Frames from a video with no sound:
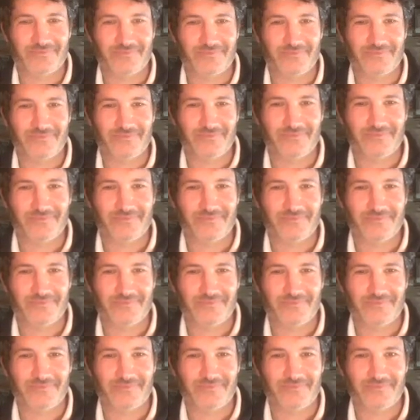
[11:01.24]

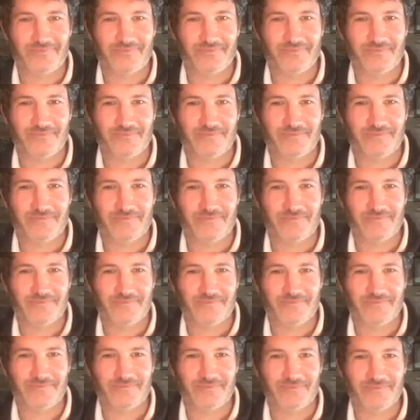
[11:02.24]

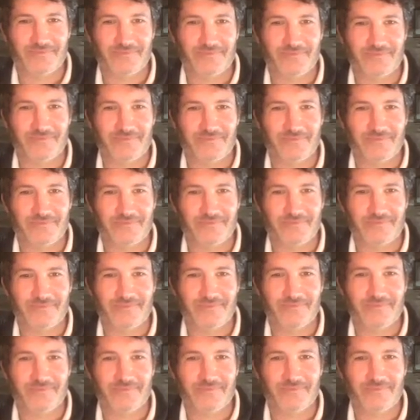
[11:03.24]

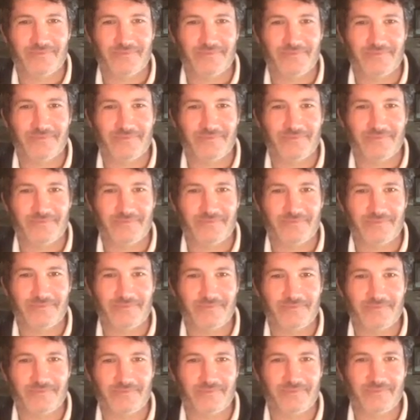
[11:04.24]

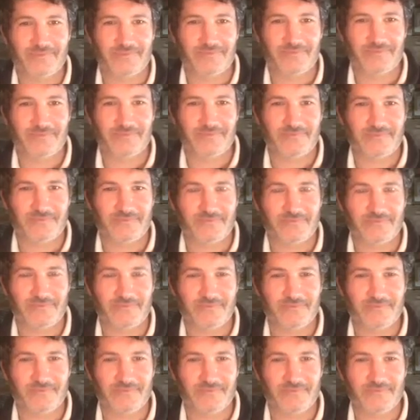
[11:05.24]

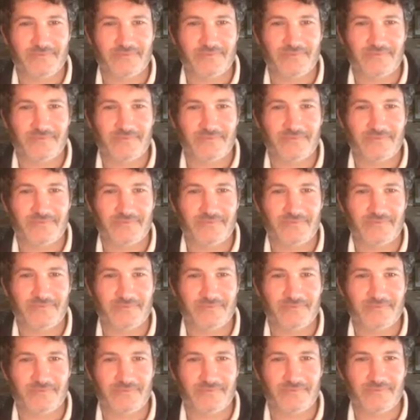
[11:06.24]

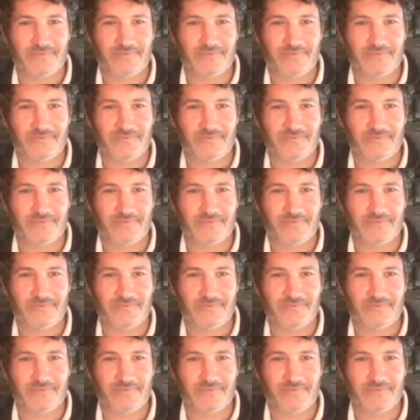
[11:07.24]
[no speech]